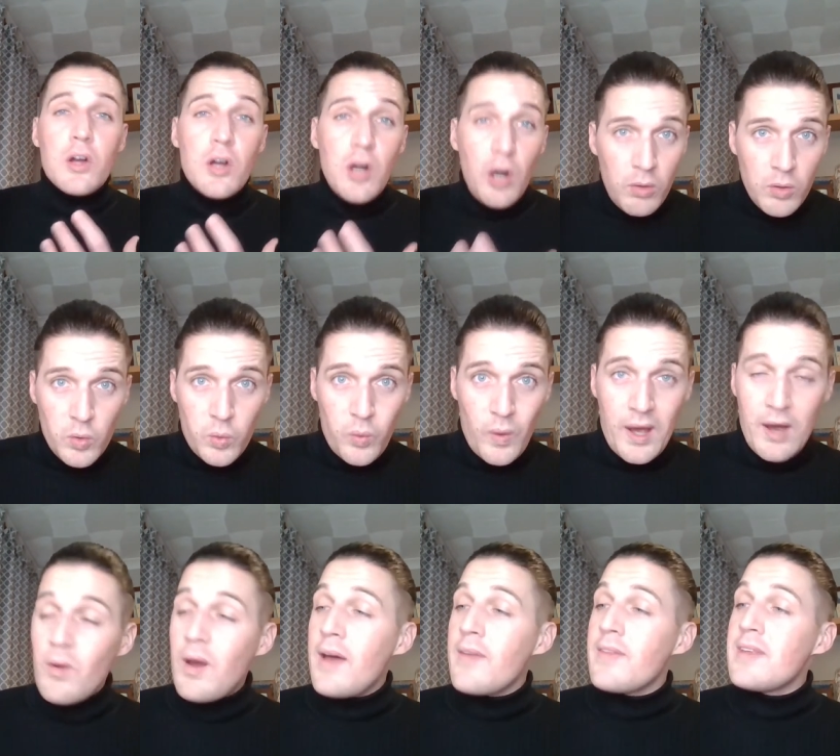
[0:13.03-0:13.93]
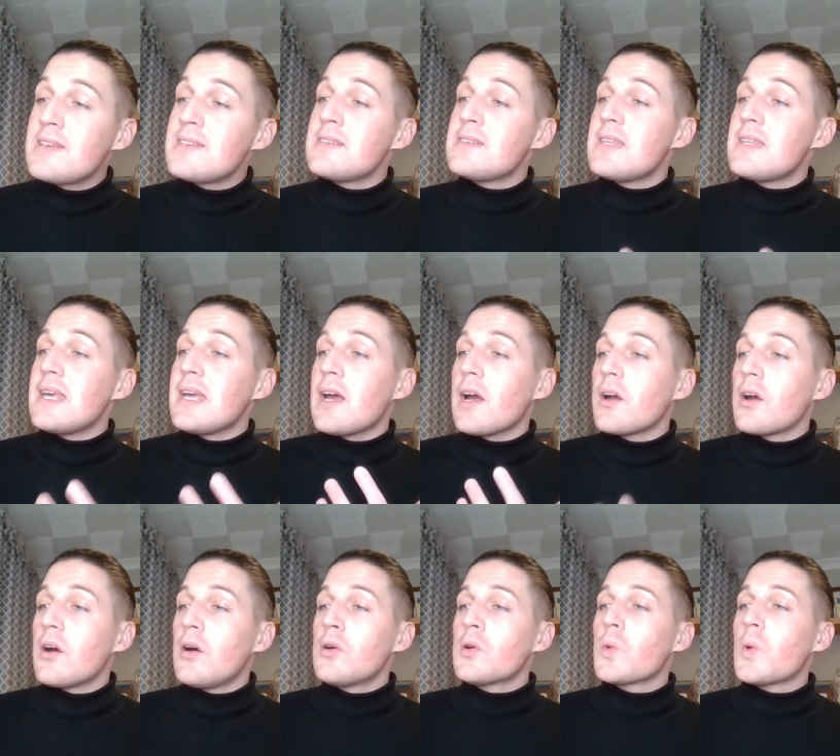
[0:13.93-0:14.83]
Goldwell, and this is the
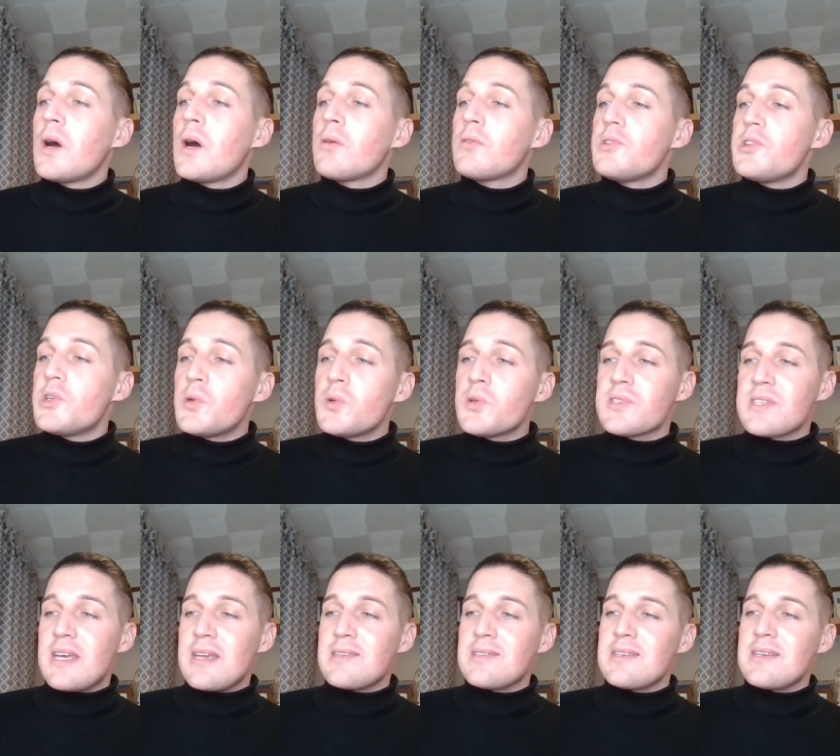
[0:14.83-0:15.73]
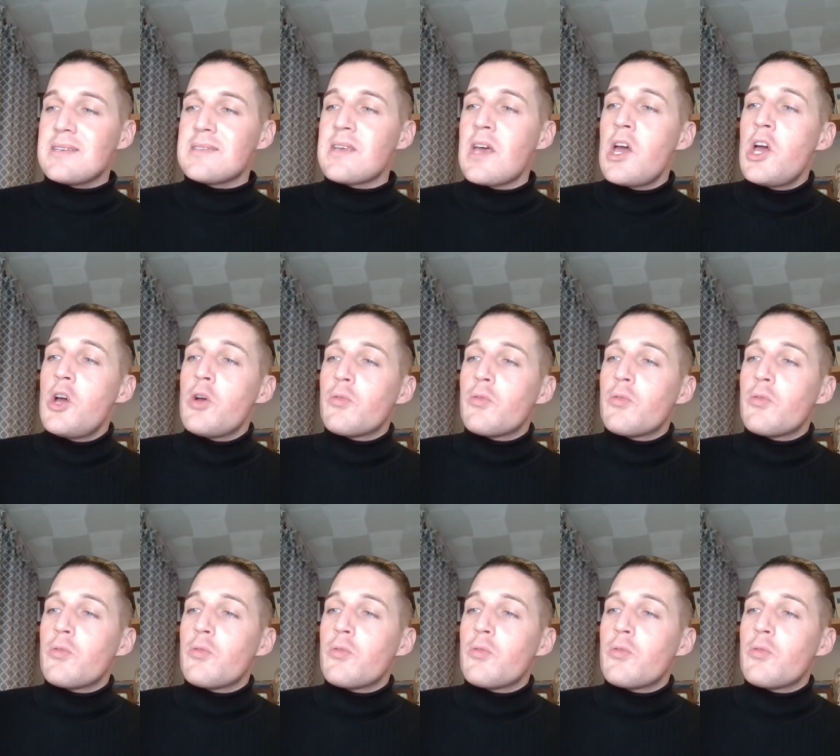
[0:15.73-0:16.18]
Goldwell Dual Senses